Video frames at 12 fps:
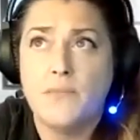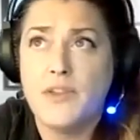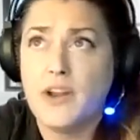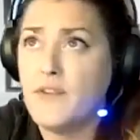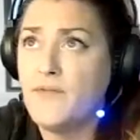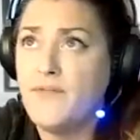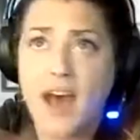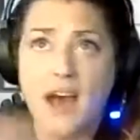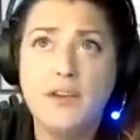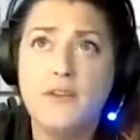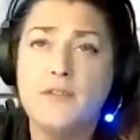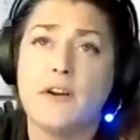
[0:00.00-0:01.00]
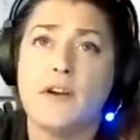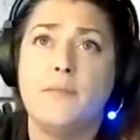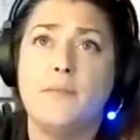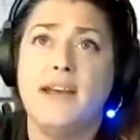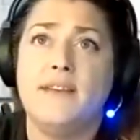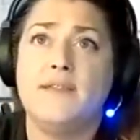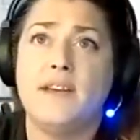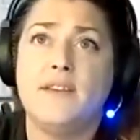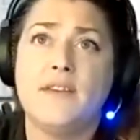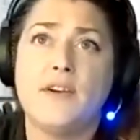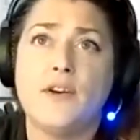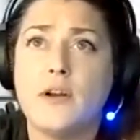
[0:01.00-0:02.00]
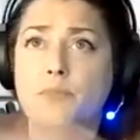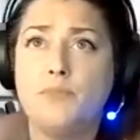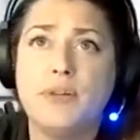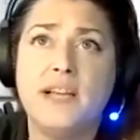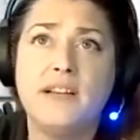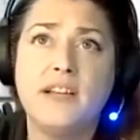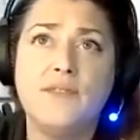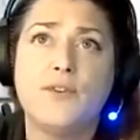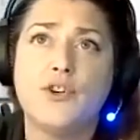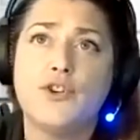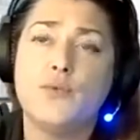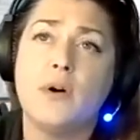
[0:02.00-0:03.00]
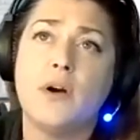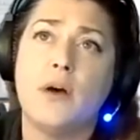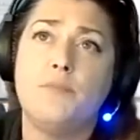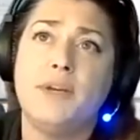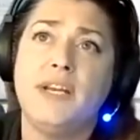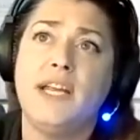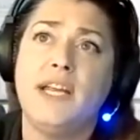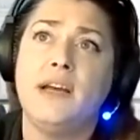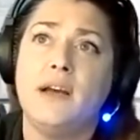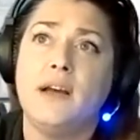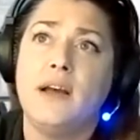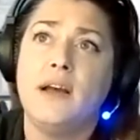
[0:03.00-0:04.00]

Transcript: Their values are amazing. They're a completely virtual company,